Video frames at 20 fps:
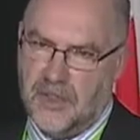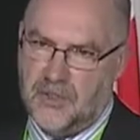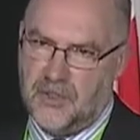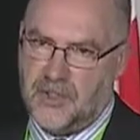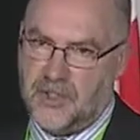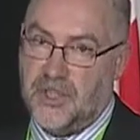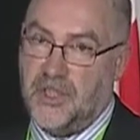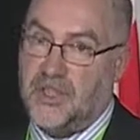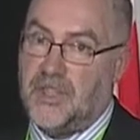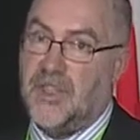
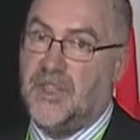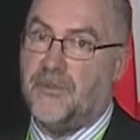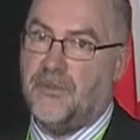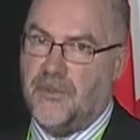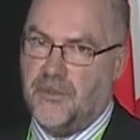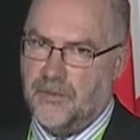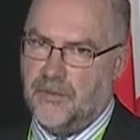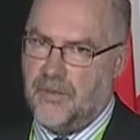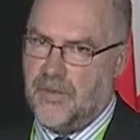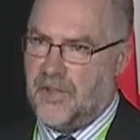and see
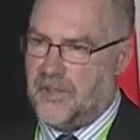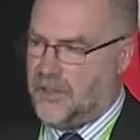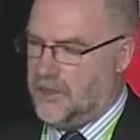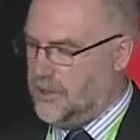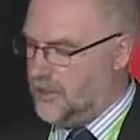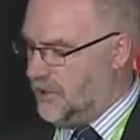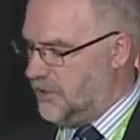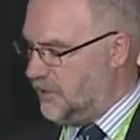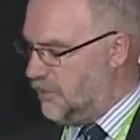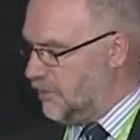if, in fact,
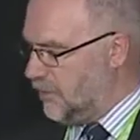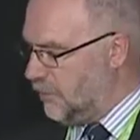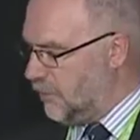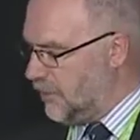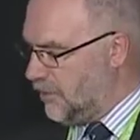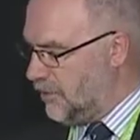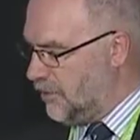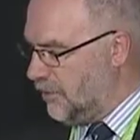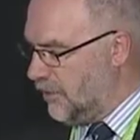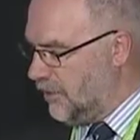this is
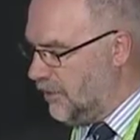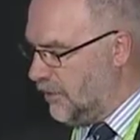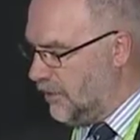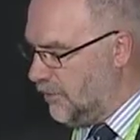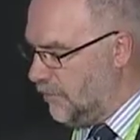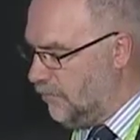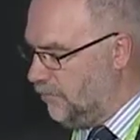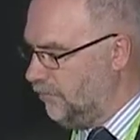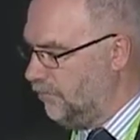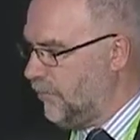what's going
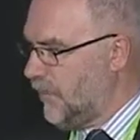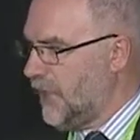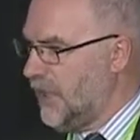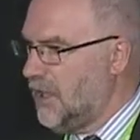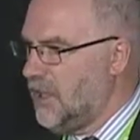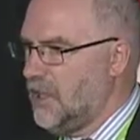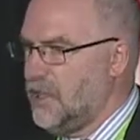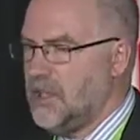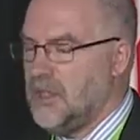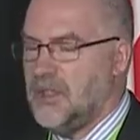on.
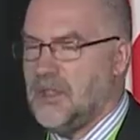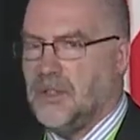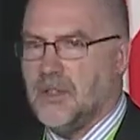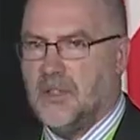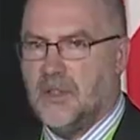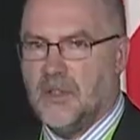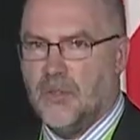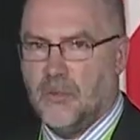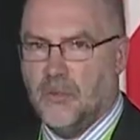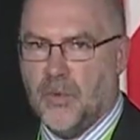
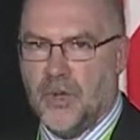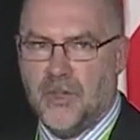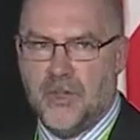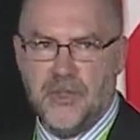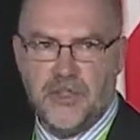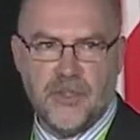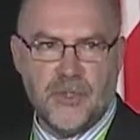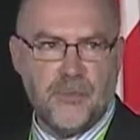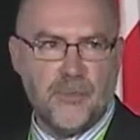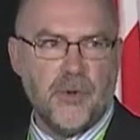One
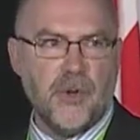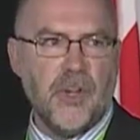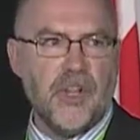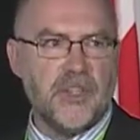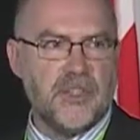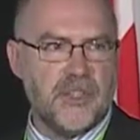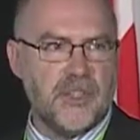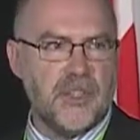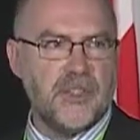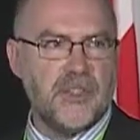of the
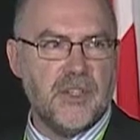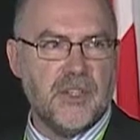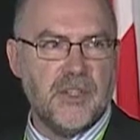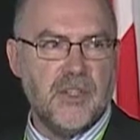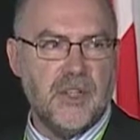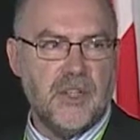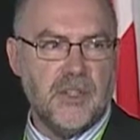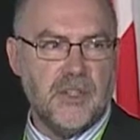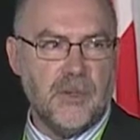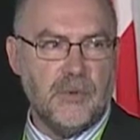surprises
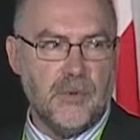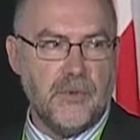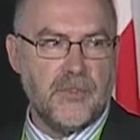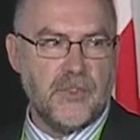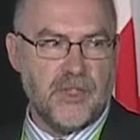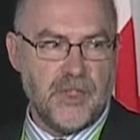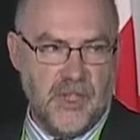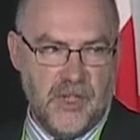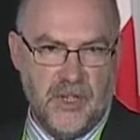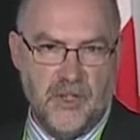that
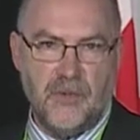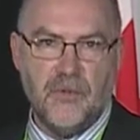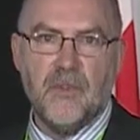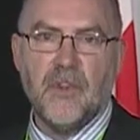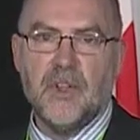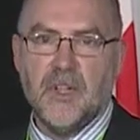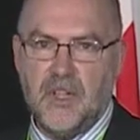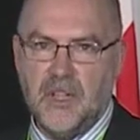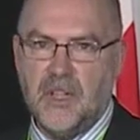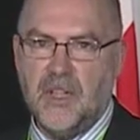we've seen
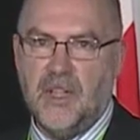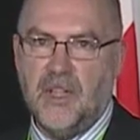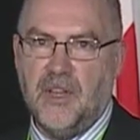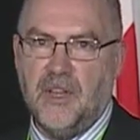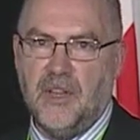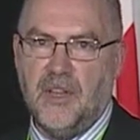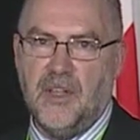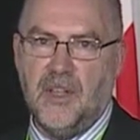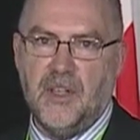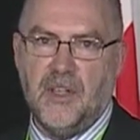
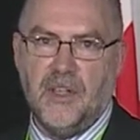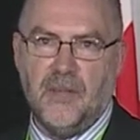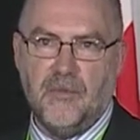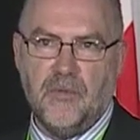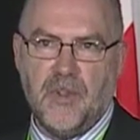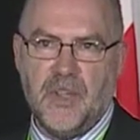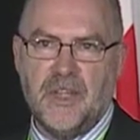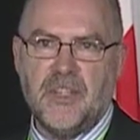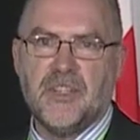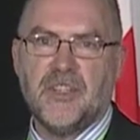in
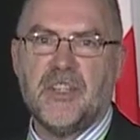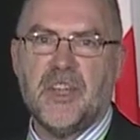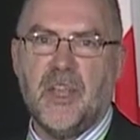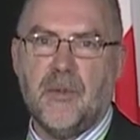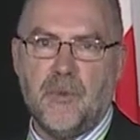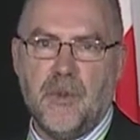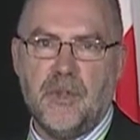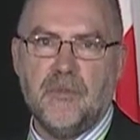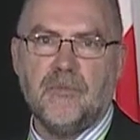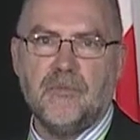
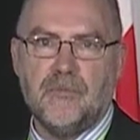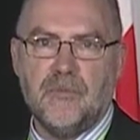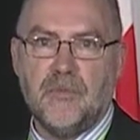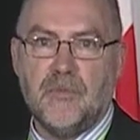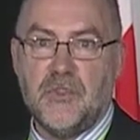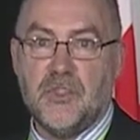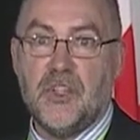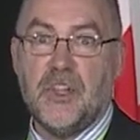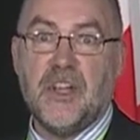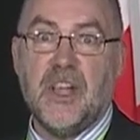salmon
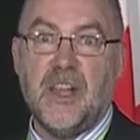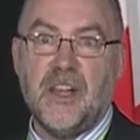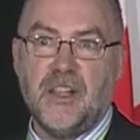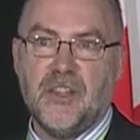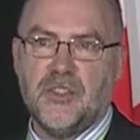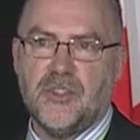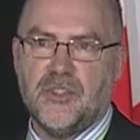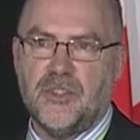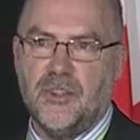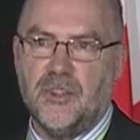
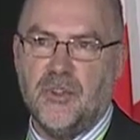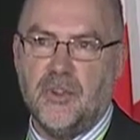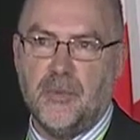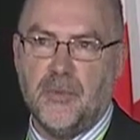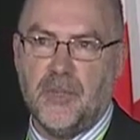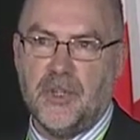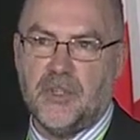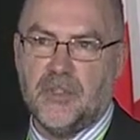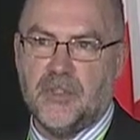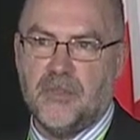genetics,
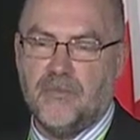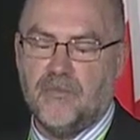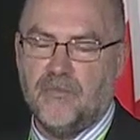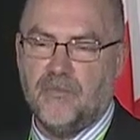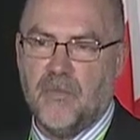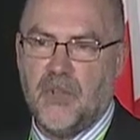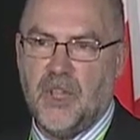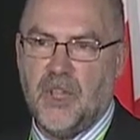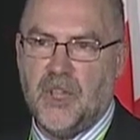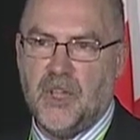genomics.
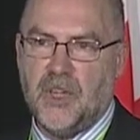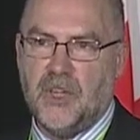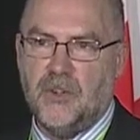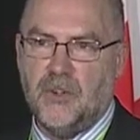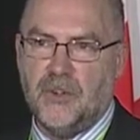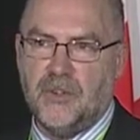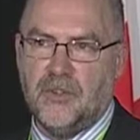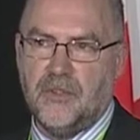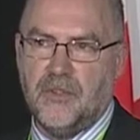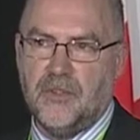And I
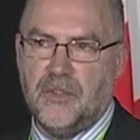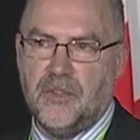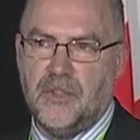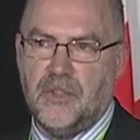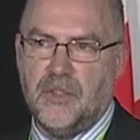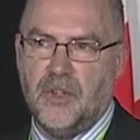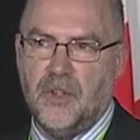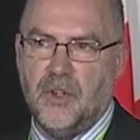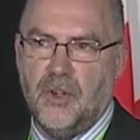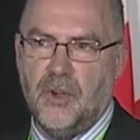don't
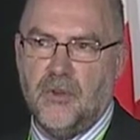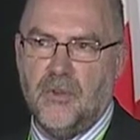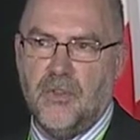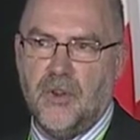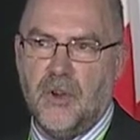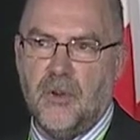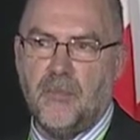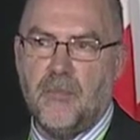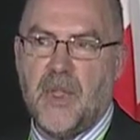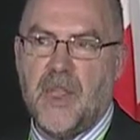know if
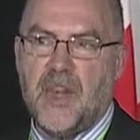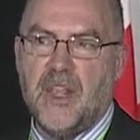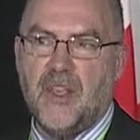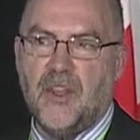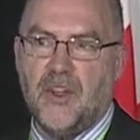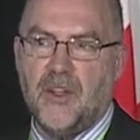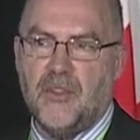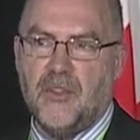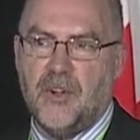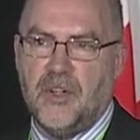there are
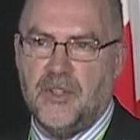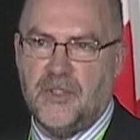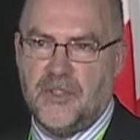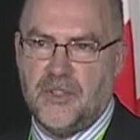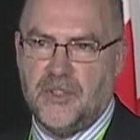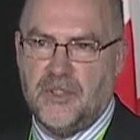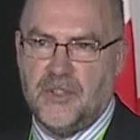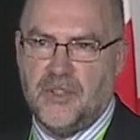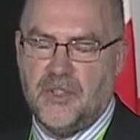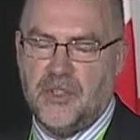many other
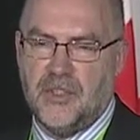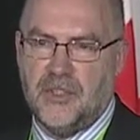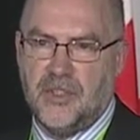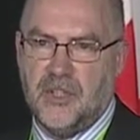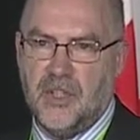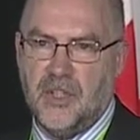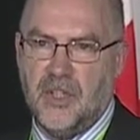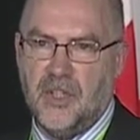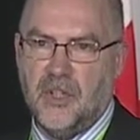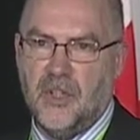
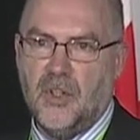instances